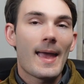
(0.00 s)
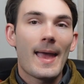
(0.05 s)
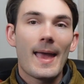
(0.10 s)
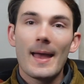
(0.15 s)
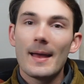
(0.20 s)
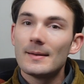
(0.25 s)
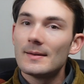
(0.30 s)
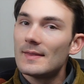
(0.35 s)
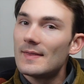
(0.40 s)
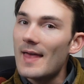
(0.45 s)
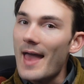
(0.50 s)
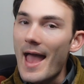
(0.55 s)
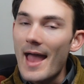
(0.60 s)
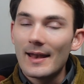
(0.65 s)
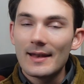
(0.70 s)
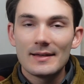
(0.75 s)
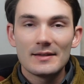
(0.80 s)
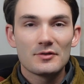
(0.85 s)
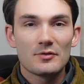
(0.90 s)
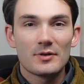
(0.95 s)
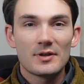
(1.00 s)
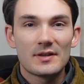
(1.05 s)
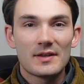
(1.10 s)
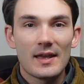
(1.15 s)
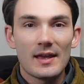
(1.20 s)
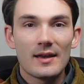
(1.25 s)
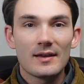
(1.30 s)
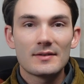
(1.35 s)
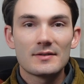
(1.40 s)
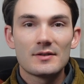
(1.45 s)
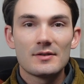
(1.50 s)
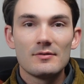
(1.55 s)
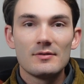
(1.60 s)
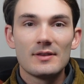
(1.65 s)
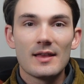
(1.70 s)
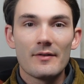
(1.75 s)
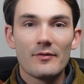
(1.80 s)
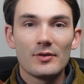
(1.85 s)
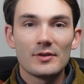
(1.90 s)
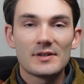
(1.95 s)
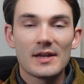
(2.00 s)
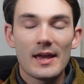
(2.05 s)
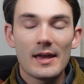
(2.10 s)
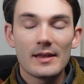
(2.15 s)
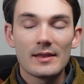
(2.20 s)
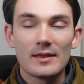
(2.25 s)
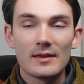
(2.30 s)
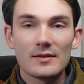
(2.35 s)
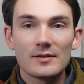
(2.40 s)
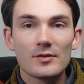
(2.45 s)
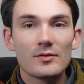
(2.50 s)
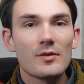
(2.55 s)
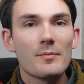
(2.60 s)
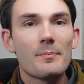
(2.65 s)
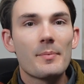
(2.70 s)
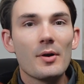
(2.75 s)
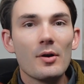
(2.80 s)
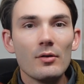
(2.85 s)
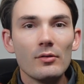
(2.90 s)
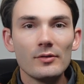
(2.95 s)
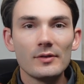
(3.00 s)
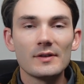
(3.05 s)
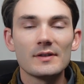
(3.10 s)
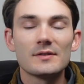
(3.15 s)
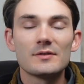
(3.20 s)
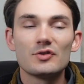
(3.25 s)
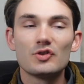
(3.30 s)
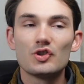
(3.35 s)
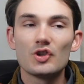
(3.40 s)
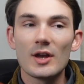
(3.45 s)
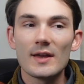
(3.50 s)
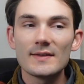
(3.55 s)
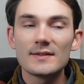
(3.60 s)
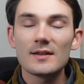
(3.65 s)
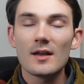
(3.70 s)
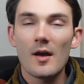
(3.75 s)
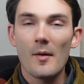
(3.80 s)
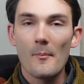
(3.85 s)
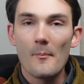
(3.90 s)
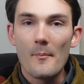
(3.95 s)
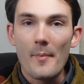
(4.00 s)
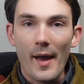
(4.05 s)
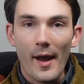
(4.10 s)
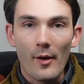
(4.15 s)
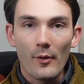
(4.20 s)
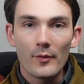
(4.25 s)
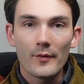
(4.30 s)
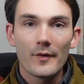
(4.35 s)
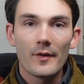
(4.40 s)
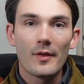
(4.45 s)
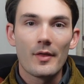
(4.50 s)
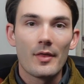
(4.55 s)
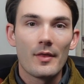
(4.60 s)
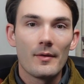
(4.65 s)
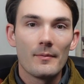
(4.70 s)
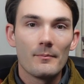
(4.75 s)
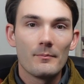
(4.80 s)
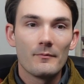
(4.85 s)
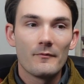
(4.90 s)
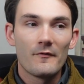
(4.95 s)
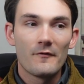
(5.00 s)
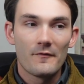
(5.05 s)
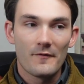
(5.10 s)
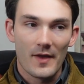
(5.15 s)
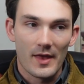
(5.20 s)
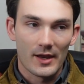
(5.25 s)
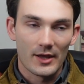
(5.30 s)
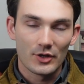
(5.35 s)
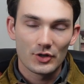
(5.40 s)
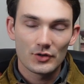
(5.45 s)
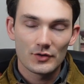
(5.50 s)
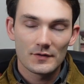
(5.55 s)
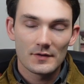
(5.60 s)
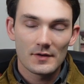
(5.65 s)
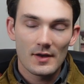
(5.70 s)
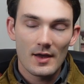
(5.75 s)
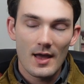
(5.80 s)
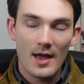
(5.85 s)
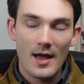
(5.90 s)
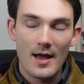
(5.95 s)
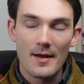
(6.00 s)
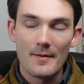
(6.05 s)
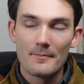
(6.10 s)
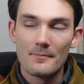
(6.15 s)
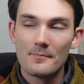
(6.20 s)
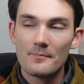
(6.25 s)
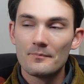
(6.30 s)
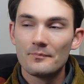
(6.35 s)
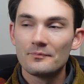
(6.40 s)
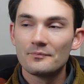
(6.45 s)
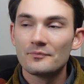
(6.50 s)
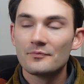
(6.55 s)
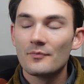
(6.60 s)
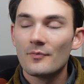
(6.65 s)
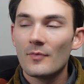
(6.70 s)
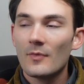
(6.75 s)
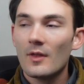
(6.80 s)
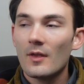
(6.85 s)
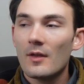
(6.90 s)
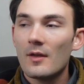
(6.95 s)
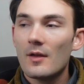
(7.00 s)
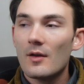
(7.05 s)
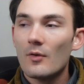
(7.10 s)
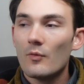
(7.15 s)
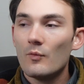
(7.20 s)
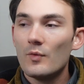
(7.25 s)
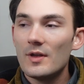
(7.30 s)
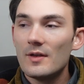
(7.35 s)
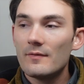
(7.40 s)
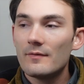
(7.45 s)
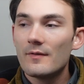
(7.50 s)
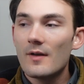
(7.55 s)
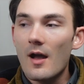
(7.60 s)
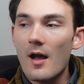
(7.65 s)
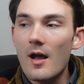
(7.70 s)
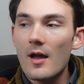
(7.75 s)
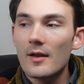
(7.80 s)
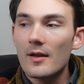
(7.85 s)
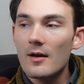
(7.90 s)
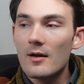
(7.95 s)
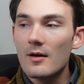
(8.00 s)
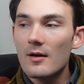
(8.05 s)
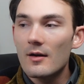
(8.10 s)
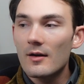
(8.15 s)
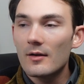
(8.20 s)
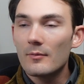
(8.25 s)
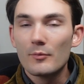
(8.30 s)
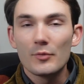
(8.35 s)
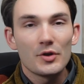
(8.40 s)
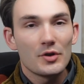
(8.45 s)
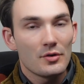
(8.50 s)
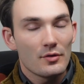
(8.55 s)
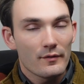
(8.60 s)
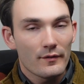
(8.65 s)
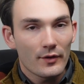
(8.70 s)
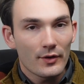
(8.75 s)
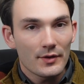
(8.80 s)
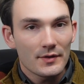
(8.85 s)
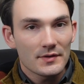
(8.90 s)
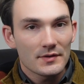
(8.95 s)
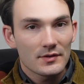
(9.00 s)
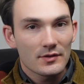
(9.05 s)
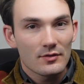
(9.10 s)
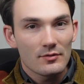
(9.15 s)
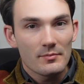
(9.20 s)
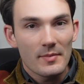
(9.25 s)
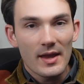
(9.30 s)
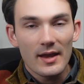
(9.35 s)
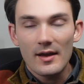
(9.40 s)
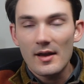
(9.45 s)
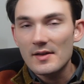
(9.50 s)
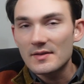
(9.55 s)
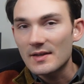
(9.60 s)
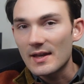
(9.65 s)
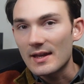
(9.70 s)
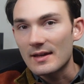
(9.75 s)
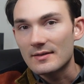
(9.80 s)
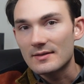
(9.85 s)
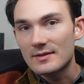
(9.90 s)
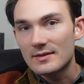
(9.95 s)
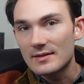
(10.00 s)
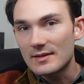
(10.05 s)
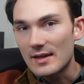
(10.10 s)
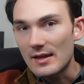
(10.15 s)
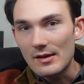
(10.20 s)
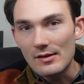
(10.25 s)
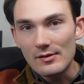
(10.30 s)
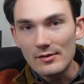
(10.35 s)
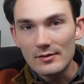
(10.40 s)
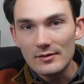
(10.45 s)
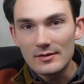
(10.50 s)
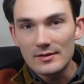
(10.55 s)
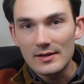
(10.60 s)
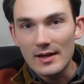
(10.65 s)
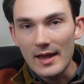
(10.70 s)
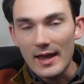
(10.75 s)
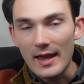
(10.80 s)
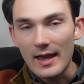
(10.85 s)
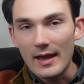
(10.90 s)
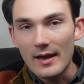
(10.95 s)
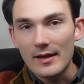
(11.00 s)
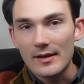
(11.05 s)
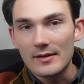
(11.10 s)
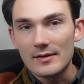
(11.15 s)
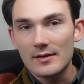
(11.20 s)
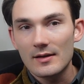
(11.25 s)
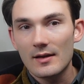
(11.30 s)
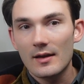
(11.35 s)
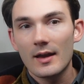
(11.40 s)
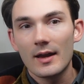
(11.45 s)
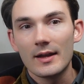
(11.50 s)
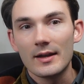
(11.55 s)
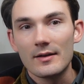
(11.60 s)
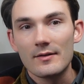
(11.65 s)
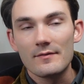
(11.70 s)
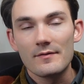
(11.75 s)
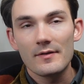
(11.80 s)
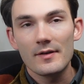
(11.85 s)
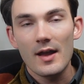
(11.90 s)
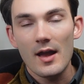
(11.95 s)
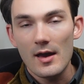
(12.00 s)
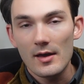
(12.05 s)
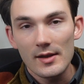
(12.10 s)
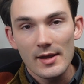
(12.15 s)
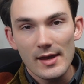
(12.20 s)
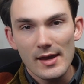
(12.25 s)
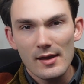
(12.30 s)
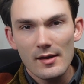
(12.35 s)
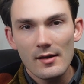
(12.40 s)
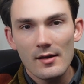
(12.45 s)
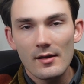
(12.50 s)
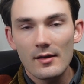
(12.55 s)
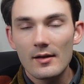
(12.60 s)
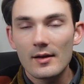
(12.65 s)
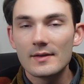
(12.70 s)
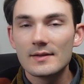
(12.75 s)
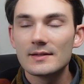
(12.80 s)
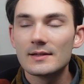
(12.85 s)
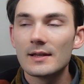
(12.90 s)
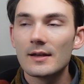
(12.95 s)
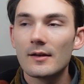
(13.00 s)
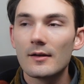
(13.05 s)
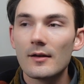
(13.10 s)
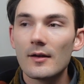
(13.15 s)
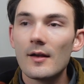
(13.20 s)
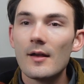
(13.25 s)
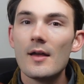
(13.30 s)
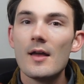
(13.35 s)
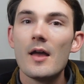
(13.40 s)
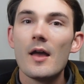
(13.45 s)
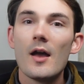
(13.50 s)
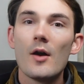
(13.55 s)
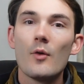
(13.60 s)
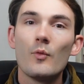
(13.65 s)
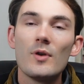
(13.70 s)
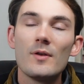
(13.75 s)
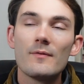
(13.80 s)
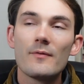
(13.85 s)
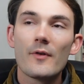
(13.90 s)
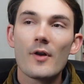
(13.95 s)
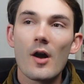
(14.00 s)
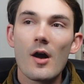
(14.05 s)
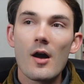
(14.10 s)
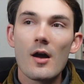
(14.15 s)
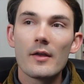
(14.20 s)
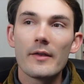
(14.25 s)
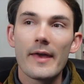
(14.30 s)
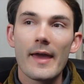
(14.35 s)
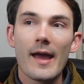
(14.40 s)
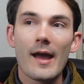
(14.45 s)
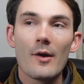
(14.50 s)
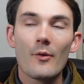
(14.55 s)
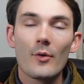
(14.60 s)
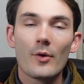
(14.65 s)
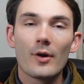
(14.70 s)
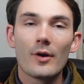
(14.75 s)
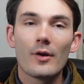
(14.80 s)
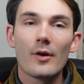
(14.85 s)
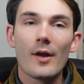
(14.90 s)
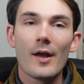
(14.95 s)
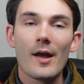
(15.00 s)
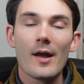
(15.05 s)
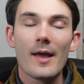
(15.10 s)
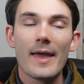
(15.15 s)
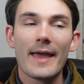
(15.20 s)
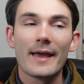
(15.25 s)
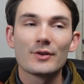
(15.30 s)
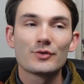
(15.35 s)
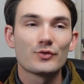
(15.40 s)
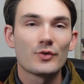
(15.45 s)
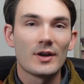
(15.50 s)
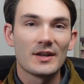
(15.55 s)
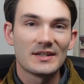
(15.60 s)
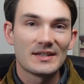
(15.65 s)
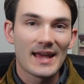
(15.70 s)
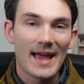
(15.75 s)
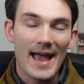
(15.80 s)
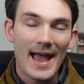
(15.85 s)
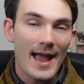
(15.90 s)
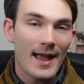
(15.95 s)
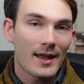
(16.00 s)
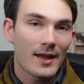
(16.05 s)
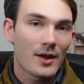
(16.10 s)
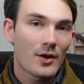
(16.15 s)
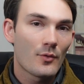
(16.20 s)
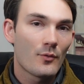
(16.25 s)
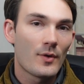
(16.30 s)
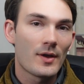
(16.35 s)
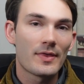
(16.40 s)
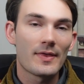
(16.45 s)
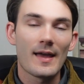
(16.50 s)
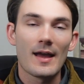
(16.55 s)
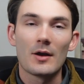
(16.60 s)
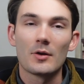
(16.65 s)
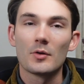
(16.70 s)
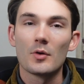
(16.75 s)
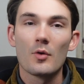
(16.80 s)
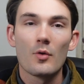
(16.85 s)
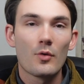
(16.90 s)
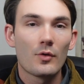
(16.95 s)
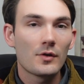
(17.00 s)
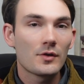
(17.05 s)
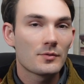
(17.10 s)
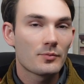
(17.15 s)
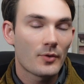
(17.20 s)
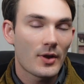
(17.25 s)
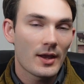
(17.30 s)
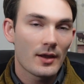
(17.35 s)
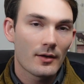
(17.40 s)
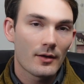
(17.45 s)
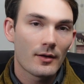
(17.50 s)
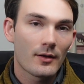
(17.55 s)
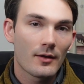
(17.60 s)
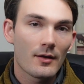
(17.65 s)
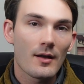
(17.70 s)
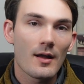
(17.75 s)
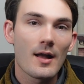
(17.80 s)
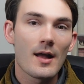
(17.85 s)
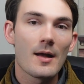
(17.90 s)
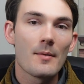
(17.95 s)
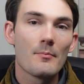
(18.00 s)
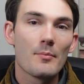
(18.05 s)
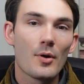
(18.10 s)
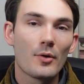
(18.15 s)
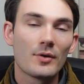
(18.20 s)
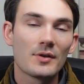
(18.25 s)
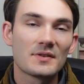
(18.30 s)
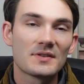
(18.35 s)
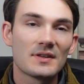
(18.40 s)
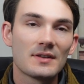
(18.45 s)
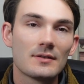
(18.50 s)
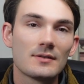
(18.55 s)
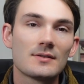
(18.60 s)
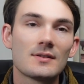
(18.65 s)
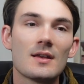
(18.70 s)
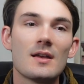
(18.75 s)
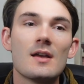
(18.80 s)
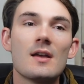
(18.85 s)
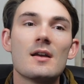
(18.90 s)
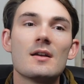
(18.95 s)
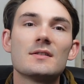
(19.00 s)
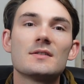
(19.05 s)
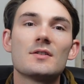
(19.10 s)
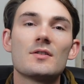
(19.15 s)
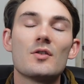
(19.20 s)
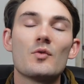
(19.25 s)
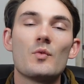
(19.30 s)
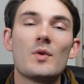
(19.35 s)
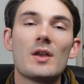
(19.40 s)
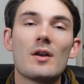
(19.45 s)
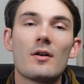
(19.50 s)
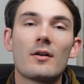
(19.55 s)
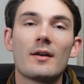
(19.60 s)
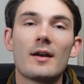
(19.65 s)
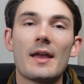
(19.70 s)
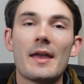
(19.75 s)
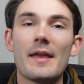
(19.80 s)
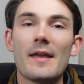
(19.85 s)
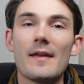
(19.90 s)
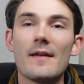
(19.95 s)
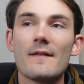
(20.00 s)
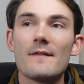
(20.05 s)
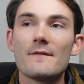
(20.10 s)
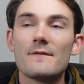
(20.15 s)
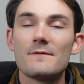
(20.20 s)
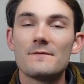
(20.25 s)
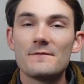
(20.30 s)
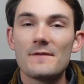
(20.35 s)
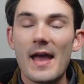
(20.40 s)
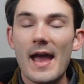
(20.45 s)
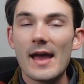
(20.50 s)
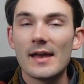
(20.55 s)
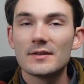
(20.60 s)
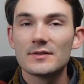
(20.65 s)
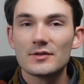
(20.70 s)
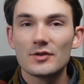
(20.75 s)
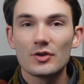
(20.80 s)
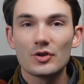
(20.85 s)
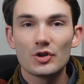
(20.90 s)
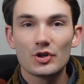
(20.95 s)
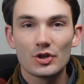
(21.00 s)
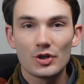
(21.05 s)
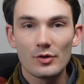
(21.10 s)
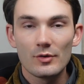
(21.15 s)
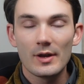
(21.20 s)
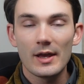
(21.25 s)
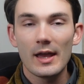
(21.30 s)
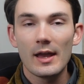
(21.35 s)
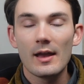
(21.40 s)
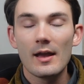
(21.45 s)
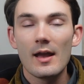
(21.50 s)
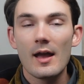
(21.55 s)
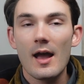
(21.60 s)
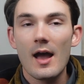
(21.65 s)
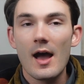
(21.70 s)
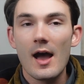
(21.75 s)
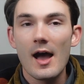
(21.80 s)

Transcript: And that is going to take us to level 10. So the build is just about finished. Um, We've got our maneuvers to make us a skilled and kind of cunning gunslinger. We've got our uh, extra attack with our Horde Breaker um, bonuses so that we are a fast shooting,